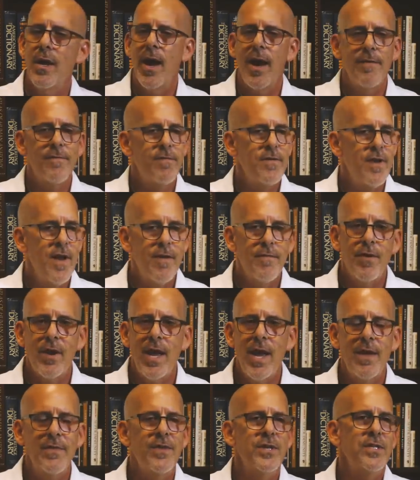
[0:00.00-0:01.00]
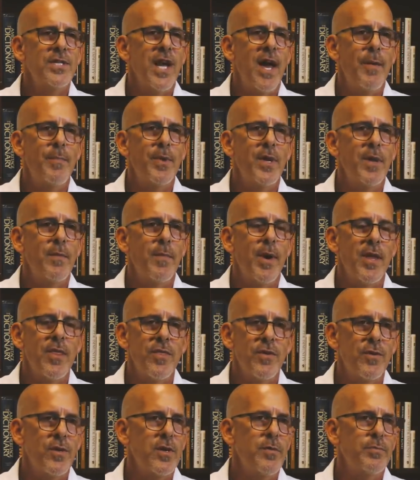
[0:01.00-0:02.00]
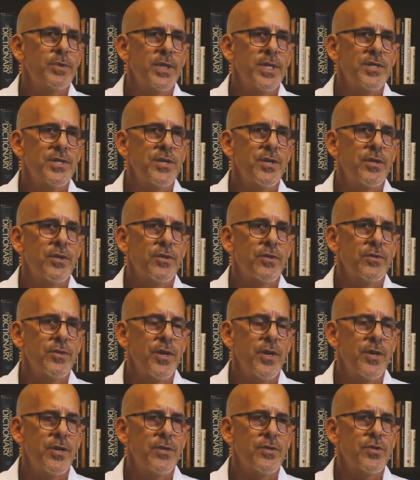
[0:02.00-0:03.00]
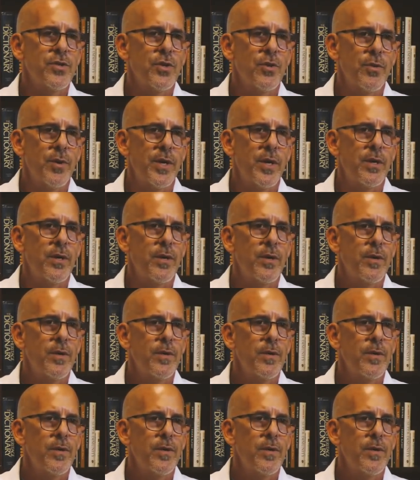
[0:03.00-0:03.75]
I've never had this happen in my 30 plus year years you write All kinds of